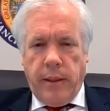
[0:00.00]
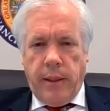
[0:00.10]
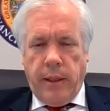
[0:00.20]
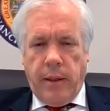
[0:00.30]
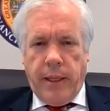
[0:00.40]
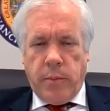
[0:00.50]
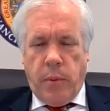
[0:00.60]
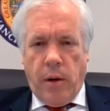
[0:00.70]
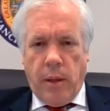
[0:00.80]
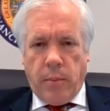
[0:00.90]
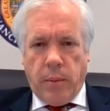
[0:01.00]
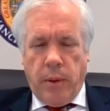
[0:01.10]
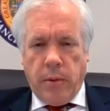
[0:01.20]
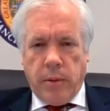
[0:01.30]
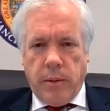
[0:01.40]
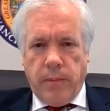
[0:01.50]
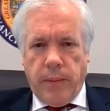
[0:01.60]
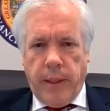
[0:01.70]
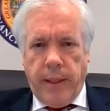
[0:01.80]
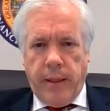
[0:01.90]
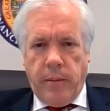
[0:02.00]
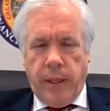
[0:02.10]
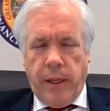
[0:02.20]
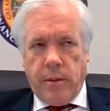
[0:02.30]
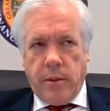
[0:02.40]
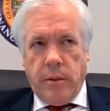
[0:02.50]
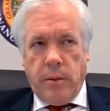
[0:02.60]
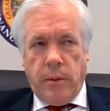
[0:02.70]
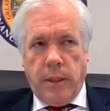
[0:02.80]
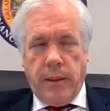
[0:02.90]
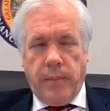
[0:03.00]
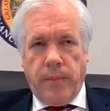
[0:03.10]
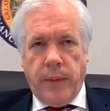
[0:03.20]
as part of the proposal, and we also,